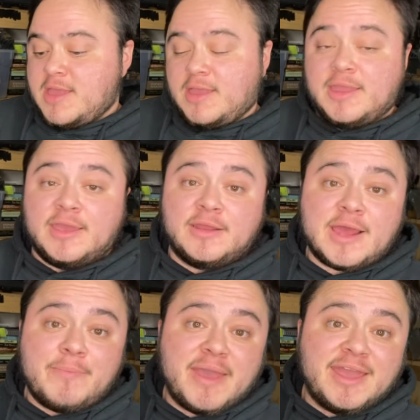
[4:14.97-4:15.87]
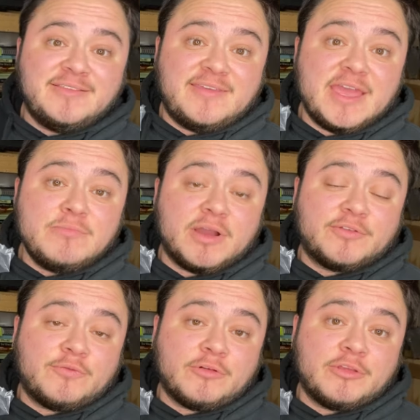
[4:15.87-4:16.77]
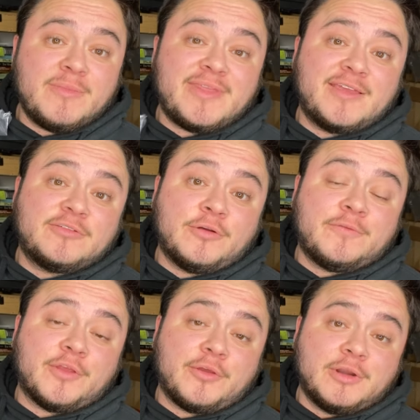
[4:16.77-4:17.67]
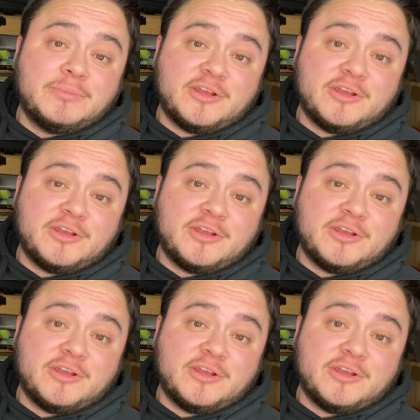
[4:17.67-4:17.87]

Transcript: And I paid $10 for them and they sold for 30 plus